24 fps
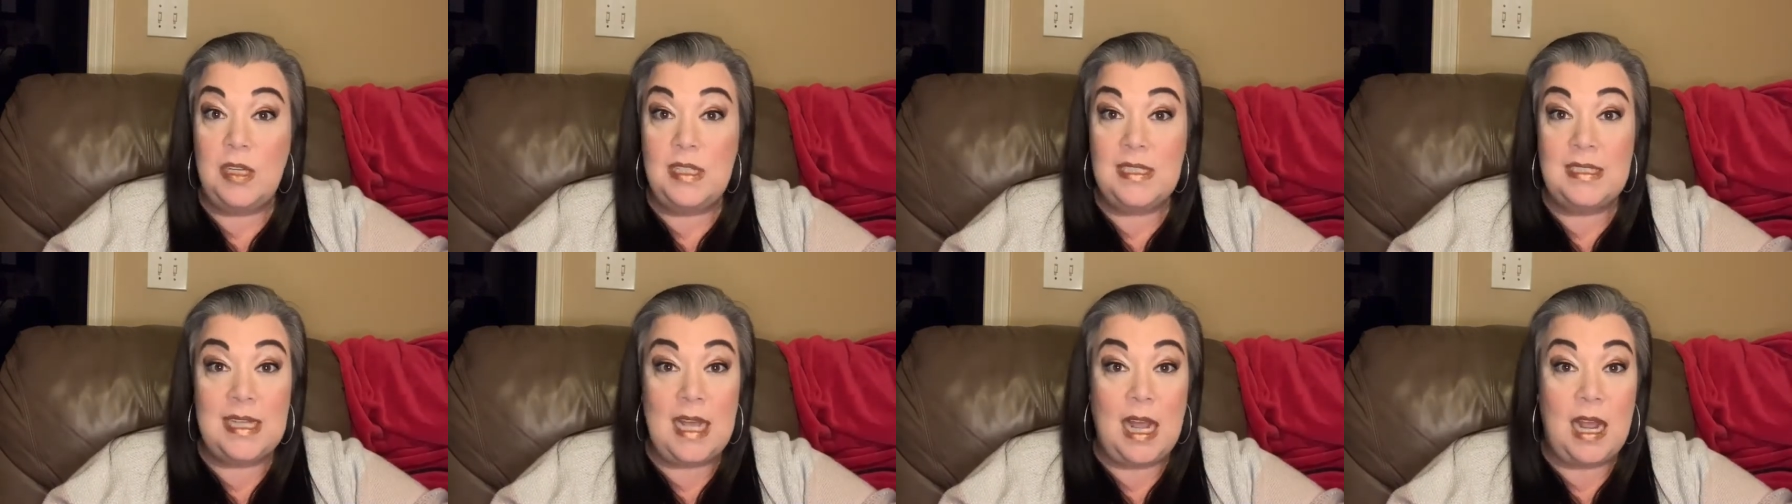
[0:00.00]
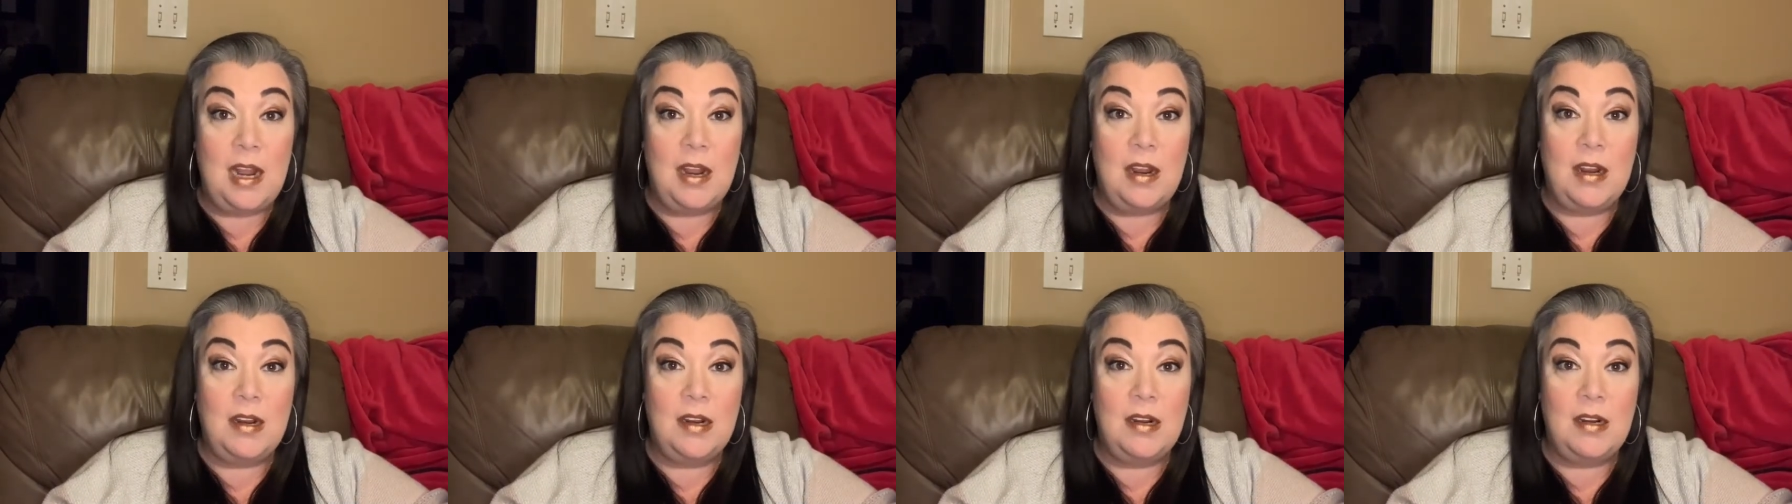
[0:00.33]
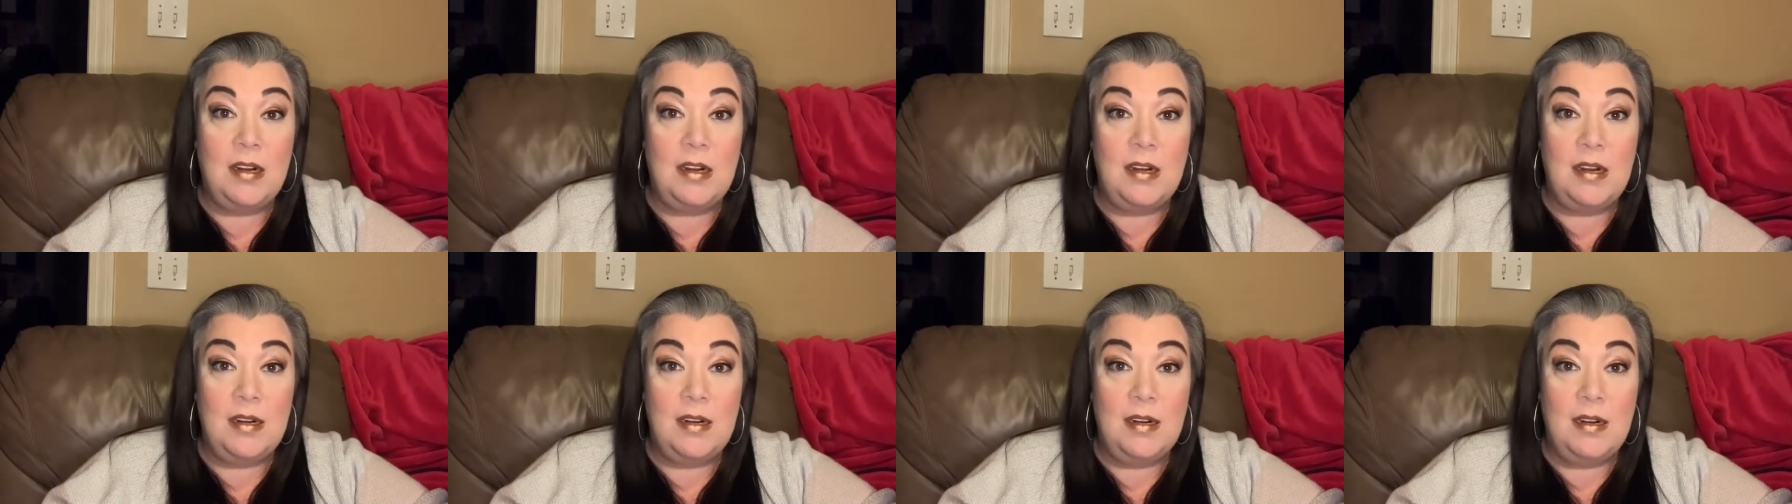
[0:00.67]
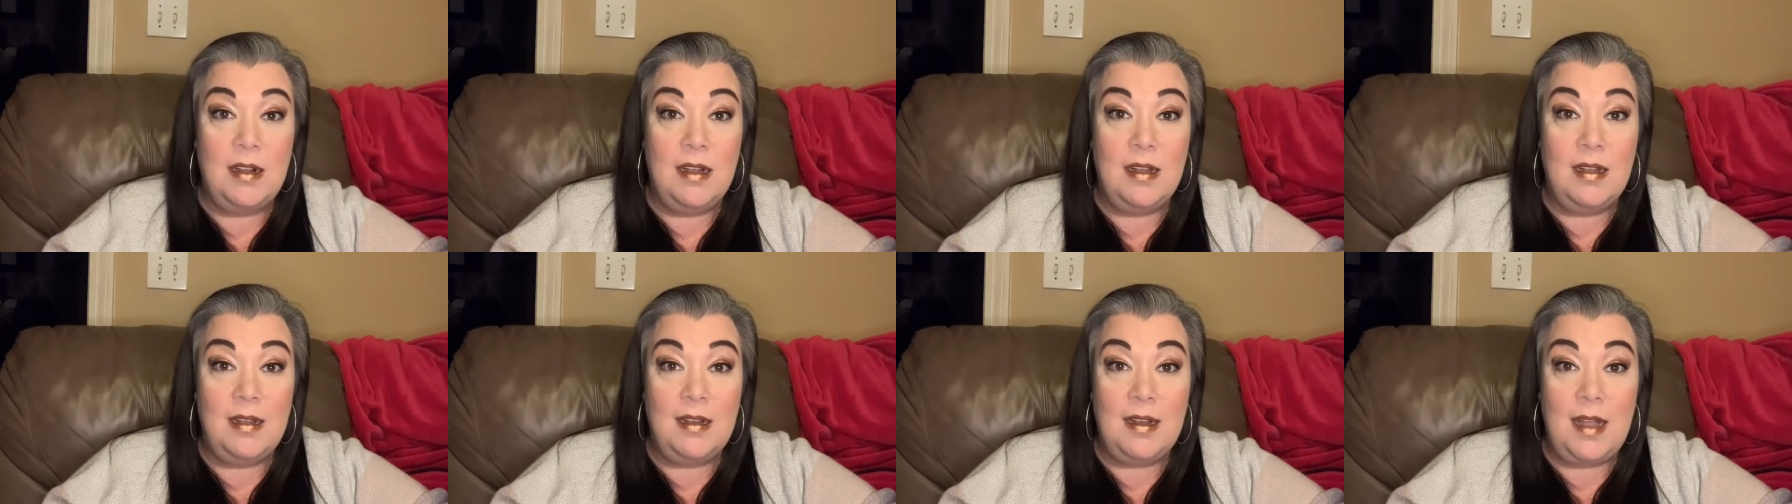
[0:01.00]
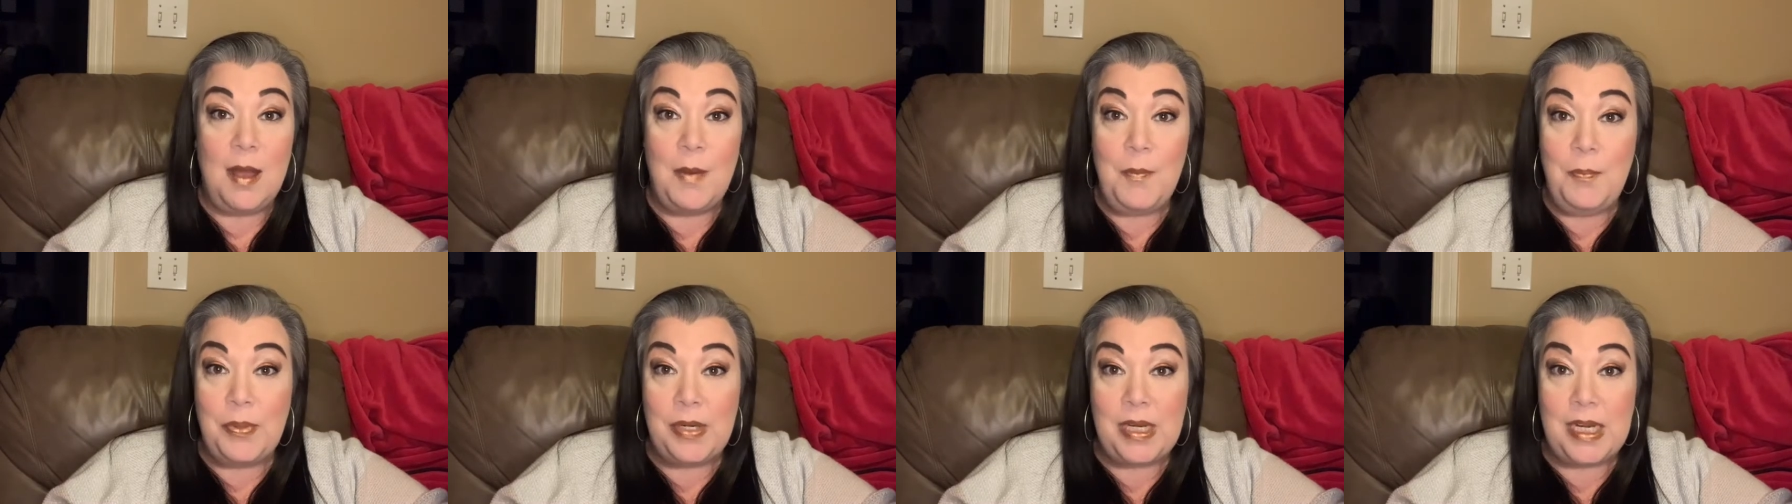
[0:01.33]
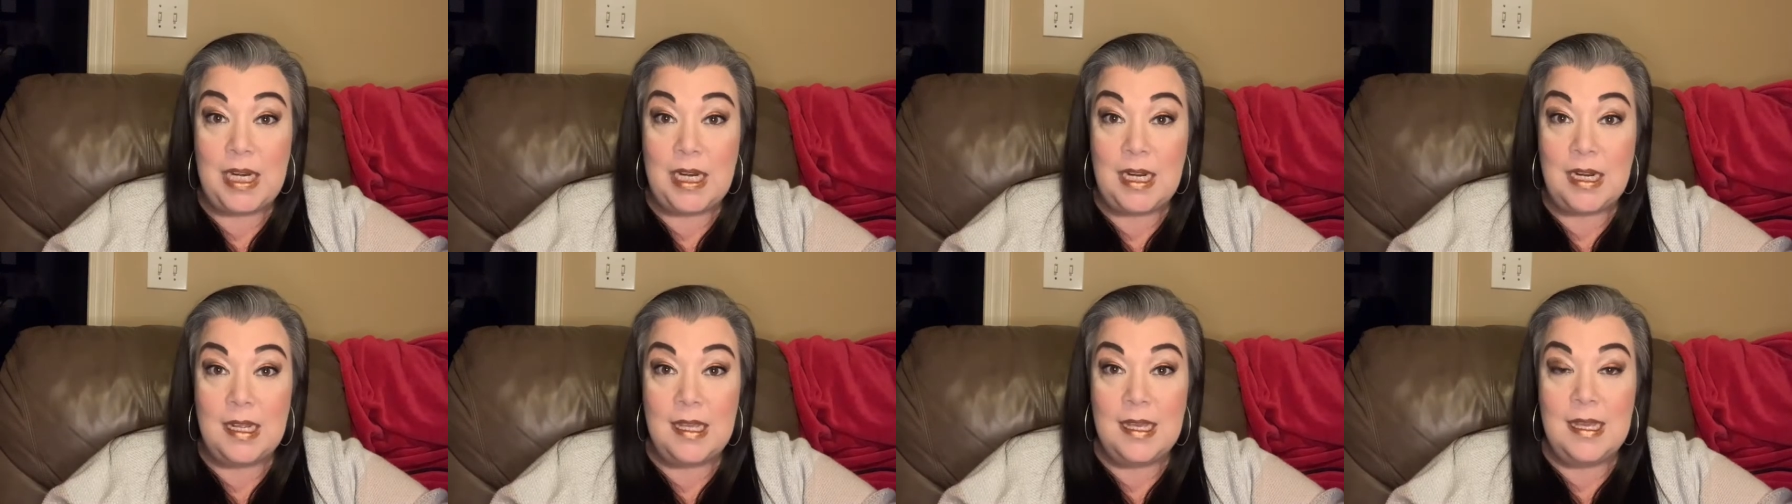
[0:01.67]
entire company.